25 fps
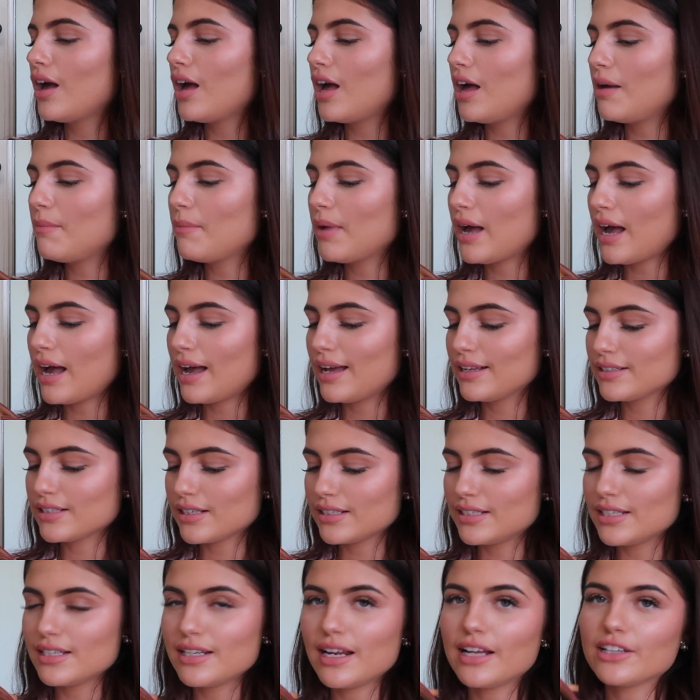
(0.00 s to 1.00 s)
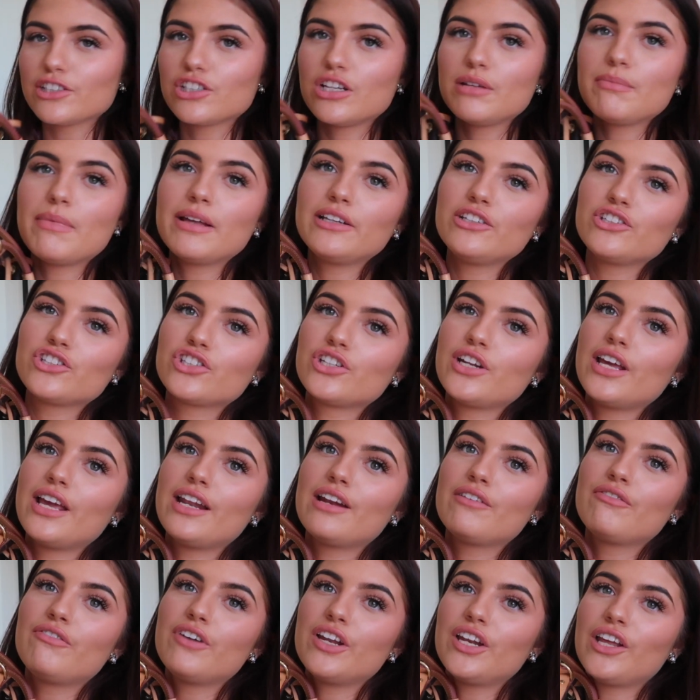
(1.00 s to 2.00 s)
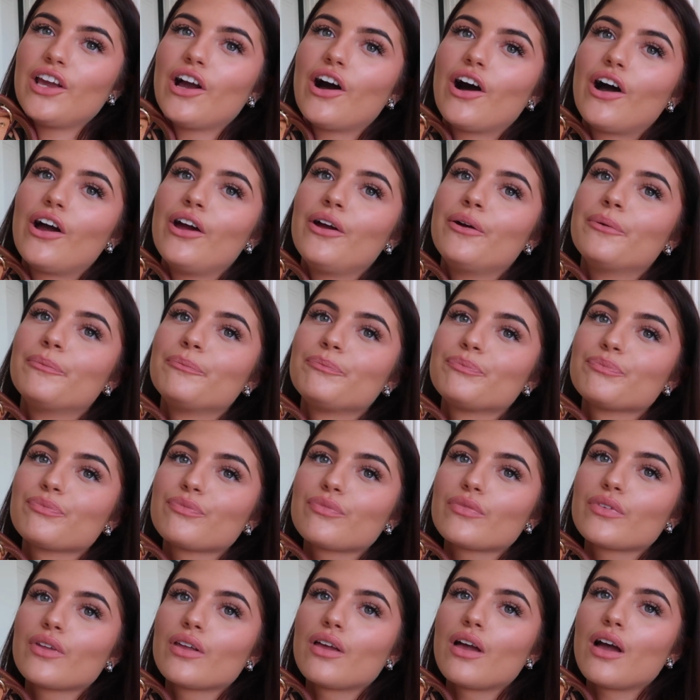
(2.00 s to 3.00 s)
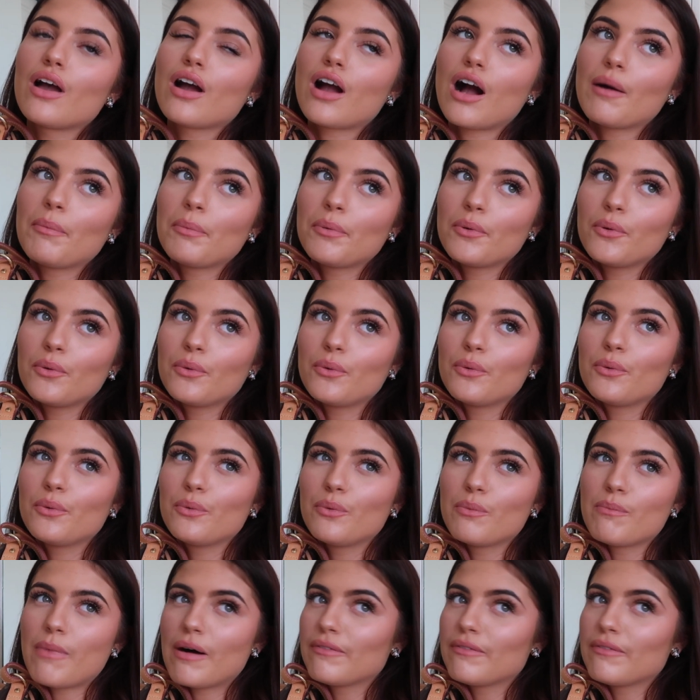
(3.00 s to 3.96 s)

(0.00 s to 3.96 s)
And I did actually mention it in a video a couple